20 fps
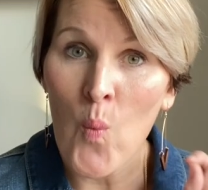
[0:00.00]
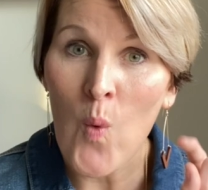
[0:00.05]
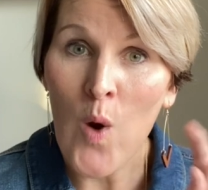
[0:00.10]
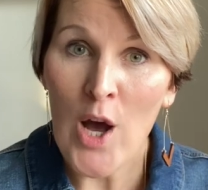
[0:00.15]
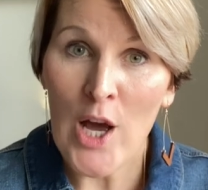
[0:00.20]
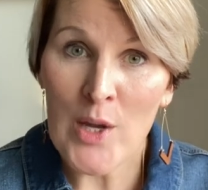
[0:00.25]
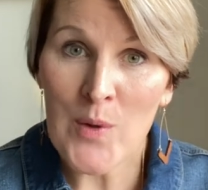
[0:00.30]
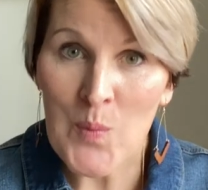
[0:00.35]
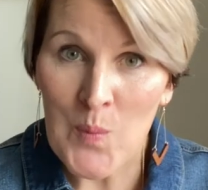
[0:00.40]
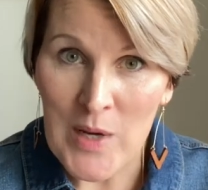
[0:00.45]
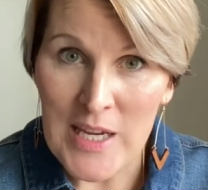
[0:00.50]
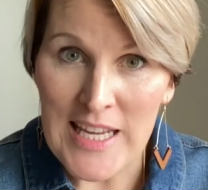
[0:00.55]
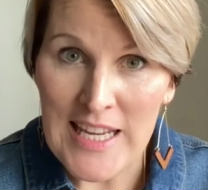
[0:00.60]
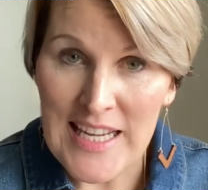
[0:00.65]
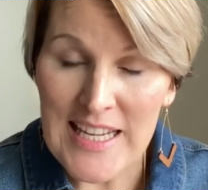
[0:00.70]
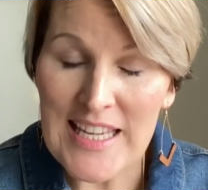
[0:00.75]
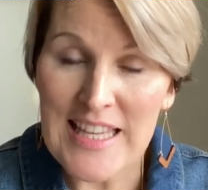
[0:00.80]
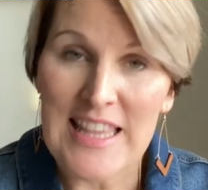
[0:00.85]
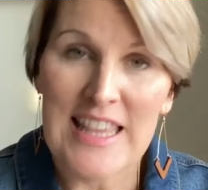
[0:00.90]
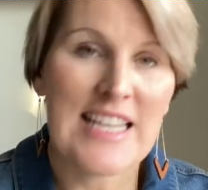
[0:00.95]
one
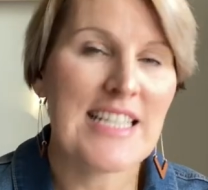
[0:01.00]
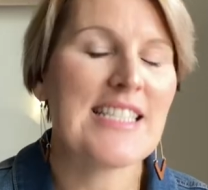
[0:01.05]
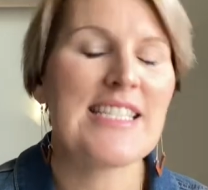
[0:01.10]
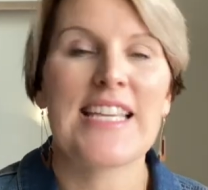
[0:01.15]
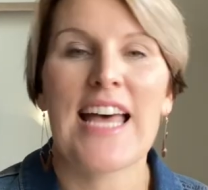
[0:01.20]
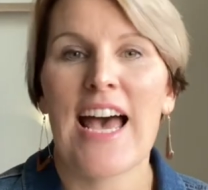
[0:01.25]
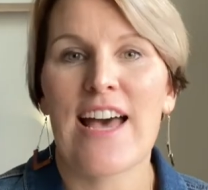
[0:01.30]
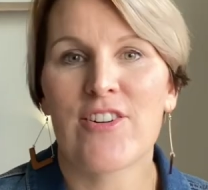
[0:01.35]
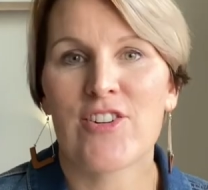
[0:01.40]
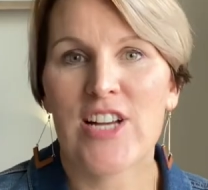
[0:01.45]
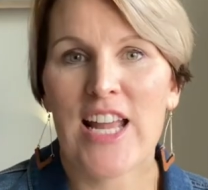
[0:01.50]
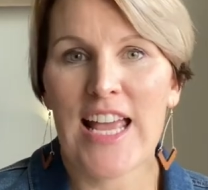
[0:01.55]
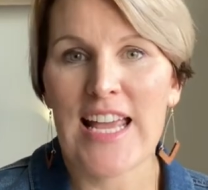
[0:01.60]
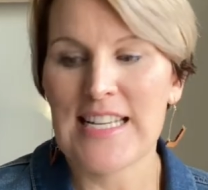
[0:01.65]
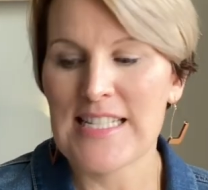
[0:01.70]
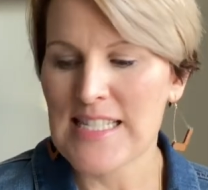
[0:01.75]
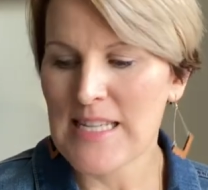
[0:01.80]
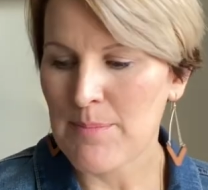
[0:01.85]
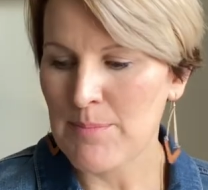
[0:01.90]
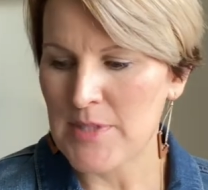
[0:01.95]
week this Saturday,
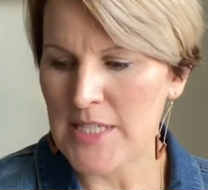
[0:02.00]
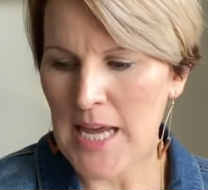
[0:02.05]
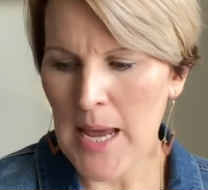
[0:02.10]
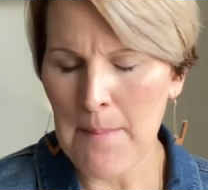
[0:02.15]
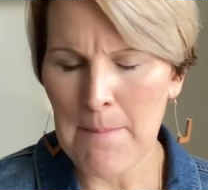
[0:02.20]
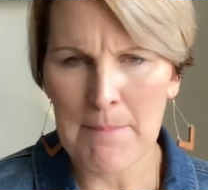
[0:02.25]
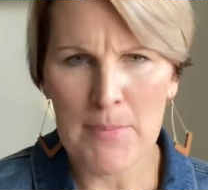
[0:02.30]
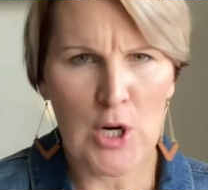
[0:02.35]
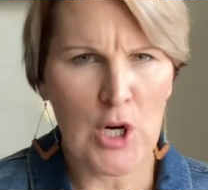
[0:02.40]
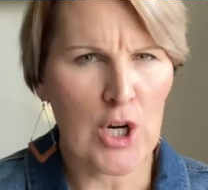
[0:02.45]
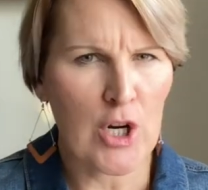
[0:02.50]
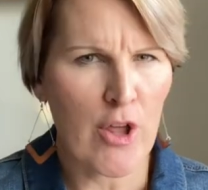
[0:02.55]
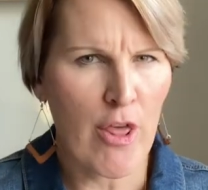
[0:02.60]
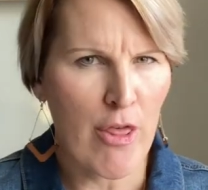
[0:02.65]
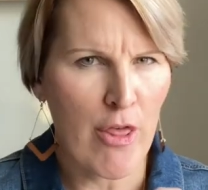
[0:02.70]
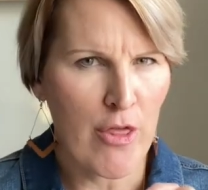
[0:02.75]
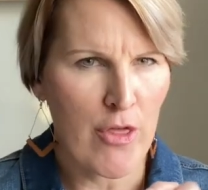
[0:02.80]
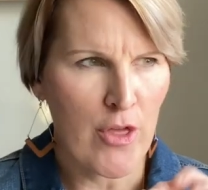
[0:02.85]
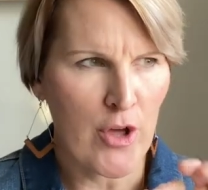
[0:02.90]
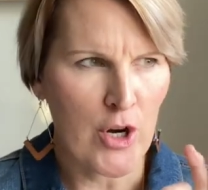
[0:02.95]
September
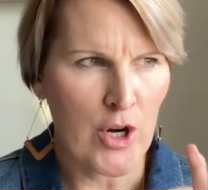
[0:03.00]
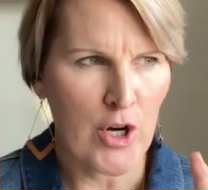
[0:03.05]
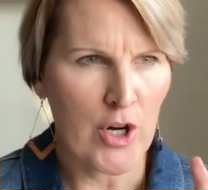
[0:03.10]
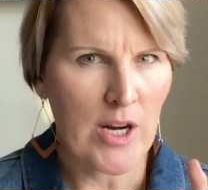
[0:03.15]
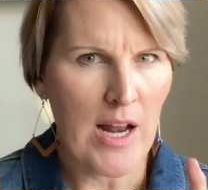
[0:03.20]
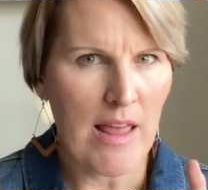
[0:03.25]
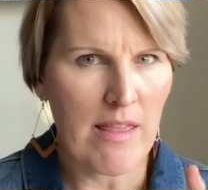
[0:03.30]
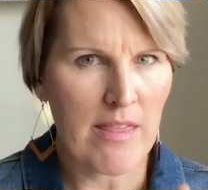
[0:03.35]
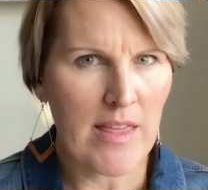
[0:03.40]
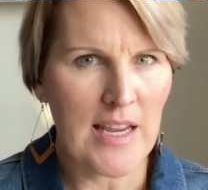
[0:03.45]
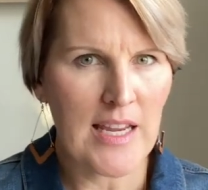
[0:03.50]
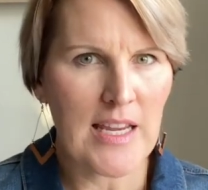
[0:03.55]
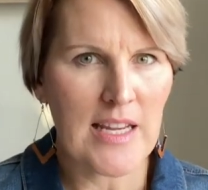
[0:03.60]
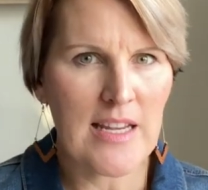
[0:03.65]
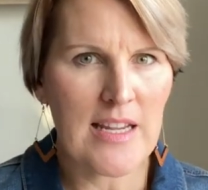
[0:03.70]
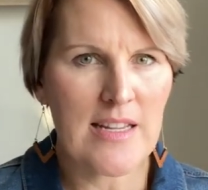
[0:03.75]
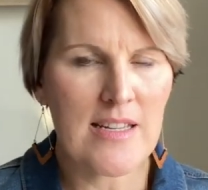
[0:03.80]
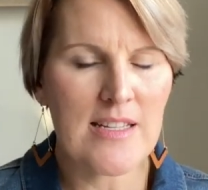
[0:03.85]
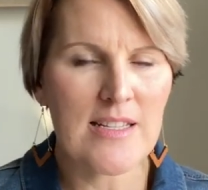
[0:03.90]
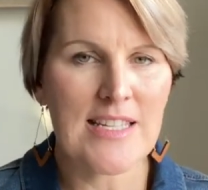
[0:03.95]
3rd, I think it
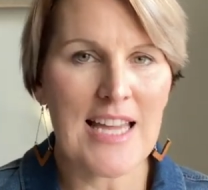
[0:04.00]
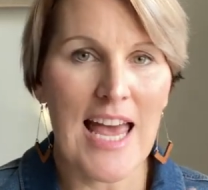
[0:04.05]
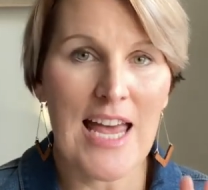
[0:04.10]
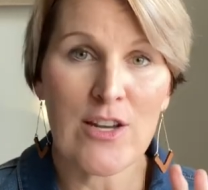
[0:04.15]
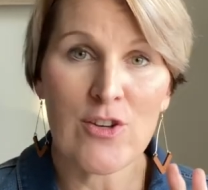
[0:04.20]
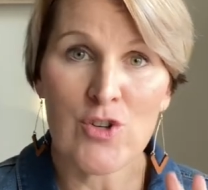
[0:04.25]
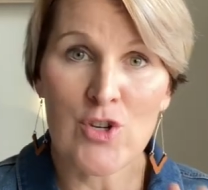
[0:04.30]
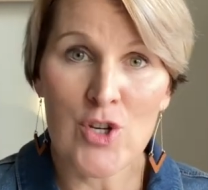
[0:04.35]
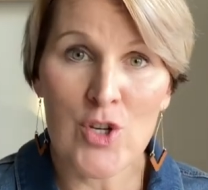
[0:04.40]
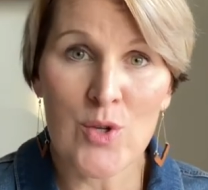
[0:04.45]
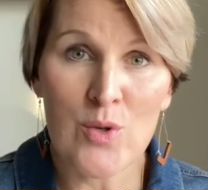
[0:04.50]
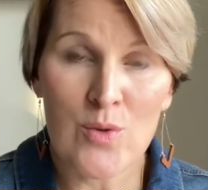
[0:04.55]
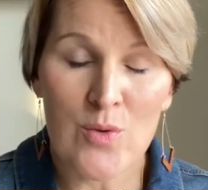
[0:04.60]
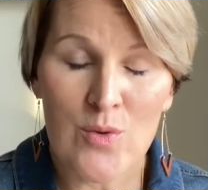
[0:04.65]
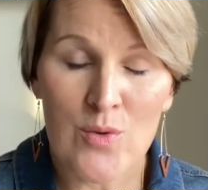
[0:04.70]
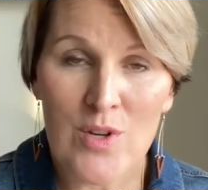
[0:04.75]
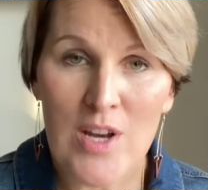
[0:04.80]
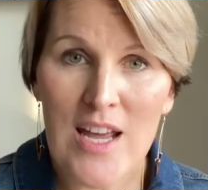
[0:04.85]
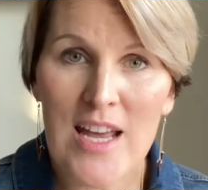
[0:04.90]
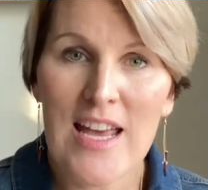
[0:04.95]
is, at
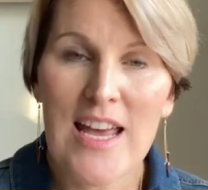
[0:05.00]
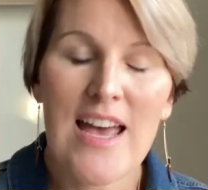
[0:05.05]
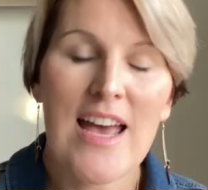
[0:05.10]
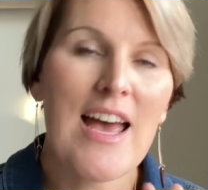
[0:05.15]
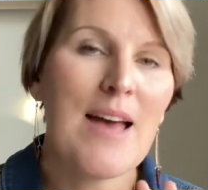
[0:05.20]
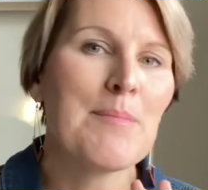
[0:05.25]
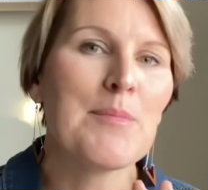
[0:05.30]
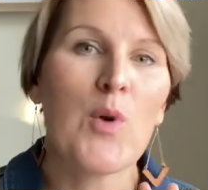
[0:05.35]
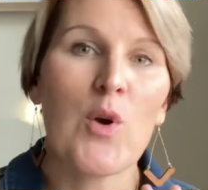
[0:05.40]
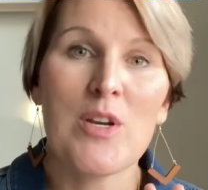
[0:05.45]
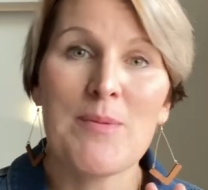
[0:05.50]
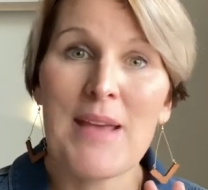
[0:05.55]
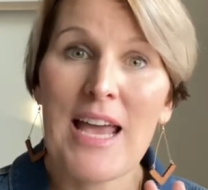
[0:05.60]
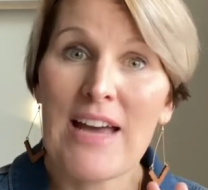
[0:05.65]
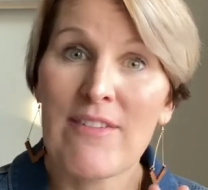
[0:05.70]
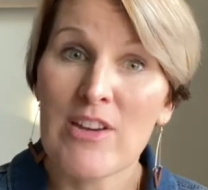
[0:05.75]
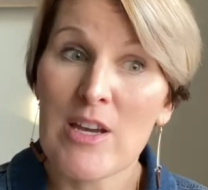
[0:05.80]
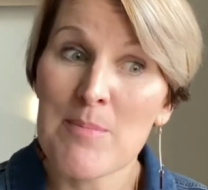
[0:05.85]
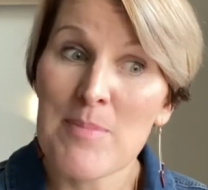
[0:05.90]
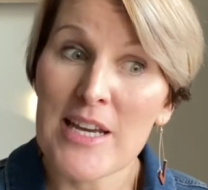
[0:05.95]
noon. I'm going to be
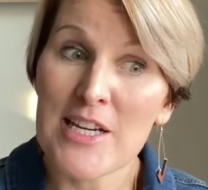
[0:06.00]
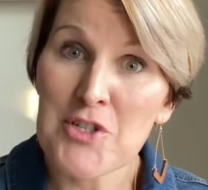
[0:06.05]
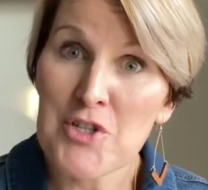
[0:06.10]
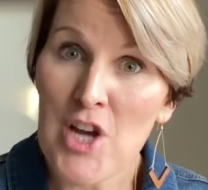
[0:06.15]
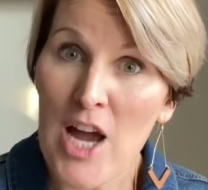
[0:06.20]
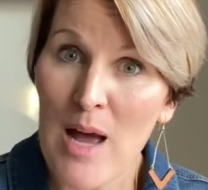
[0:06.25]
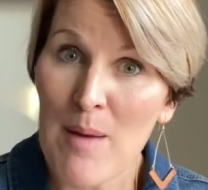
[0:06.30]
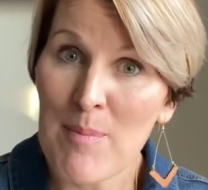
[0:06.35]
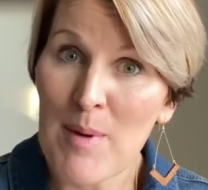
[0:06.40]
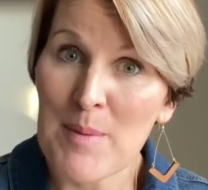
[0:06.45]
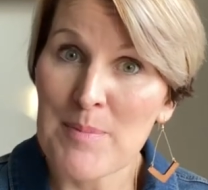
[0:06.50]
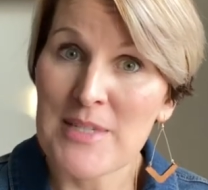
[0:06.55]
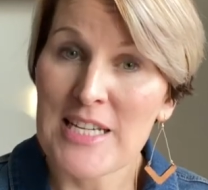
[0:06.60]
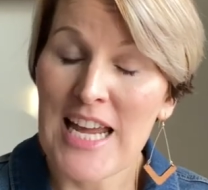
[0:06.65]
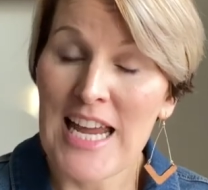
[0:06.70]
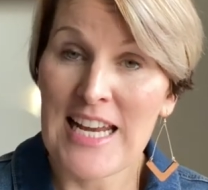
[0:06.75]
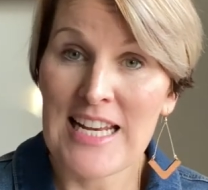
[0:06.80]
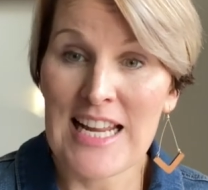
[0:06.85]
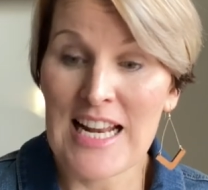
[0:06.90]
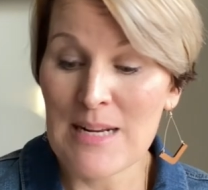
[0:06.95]
having a big shop
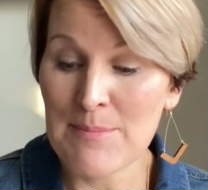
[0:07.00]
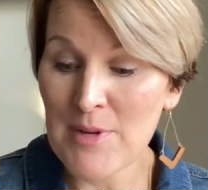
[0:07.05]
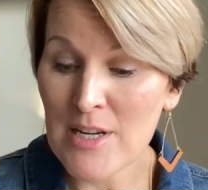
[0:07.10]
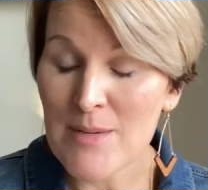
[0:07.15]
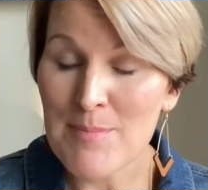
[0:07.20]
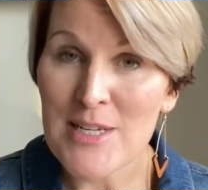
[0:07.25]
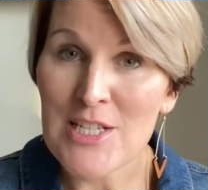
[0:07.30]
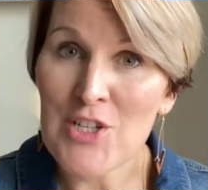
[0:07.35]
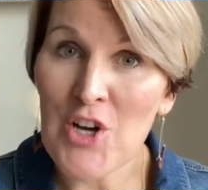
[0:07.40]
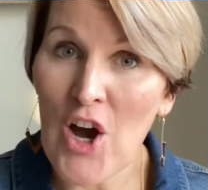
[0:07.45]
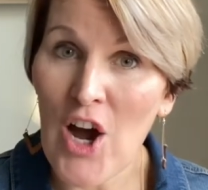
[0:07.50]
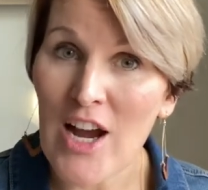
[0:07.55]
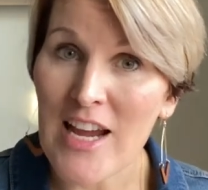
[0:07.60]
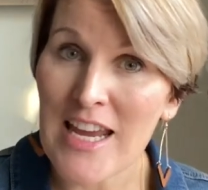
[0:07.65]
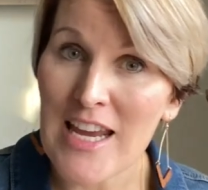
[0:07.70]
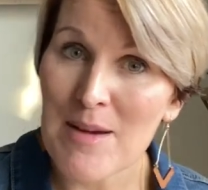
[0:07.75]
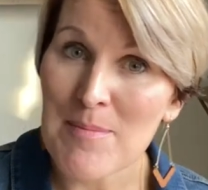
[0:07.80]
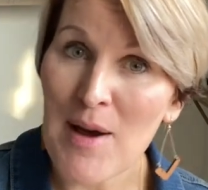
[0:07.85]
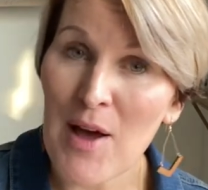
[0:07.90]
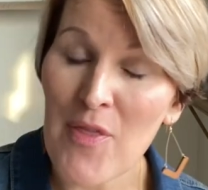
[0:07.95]
update, and I'm going to be
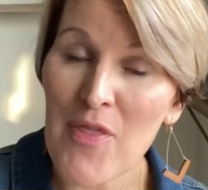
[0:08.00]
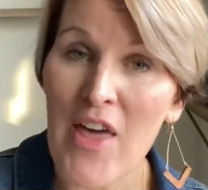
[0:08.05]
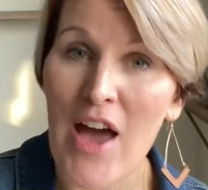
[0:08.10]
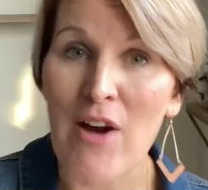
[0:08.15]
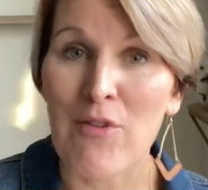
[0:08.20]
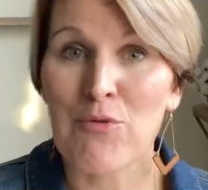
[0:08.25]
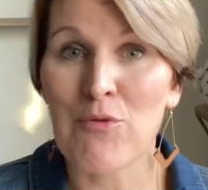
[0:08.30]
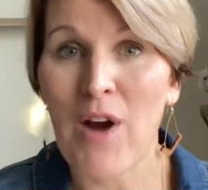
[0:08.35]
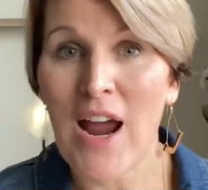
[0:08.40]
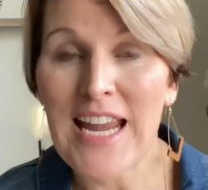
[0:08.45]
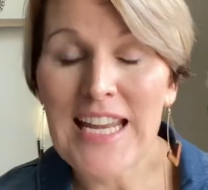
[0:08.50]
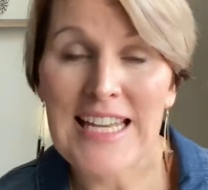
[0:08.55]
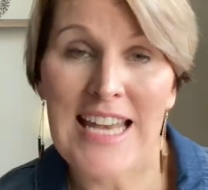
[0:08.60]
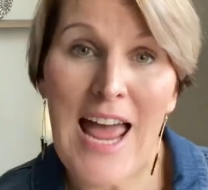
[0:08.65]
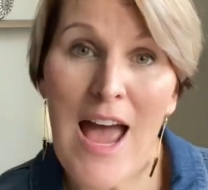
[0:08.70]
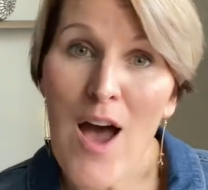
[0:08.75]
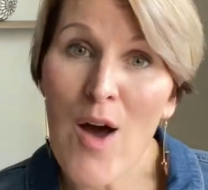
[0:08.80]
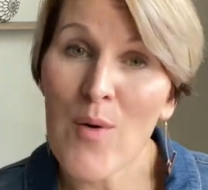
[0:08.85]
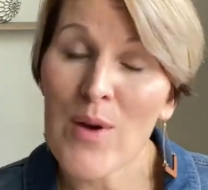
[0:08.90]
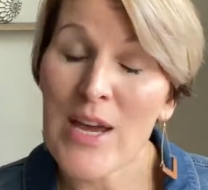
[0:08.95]
talking about that right now